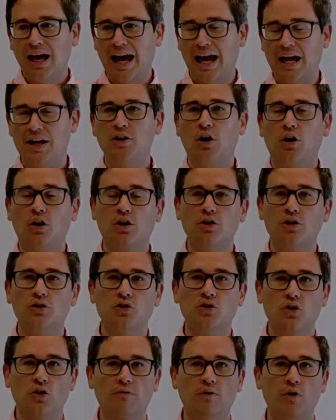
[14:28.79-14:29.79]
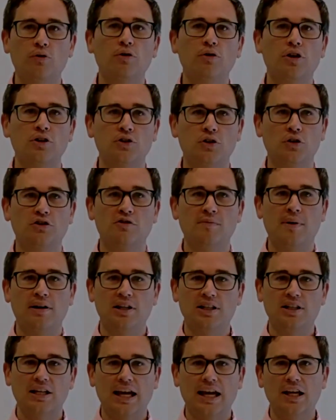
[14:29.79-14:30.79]
and voter concerns
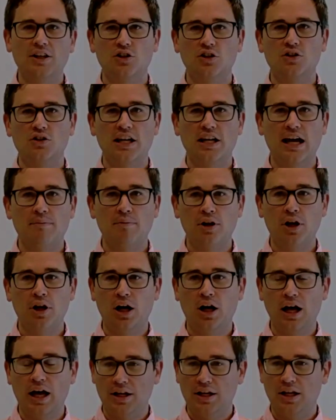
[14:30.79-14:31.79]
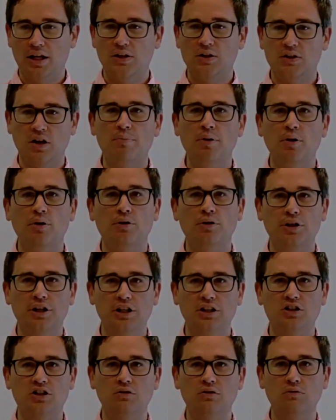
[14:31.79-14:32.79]
about his age and stamina and his
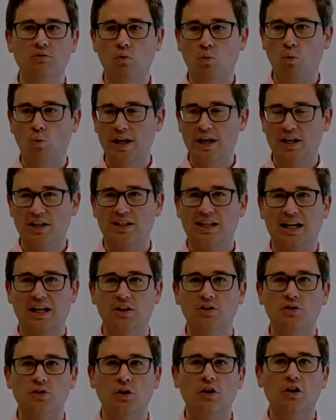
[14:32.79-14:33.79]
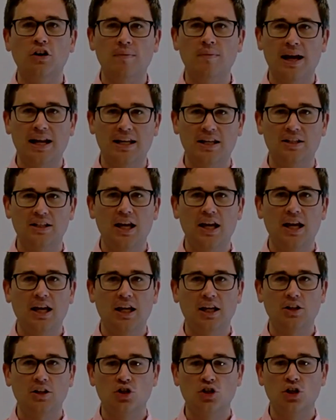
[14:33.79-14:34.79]
ability to win a second term at his
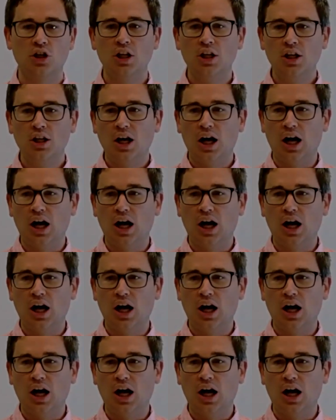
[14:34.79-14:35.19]
age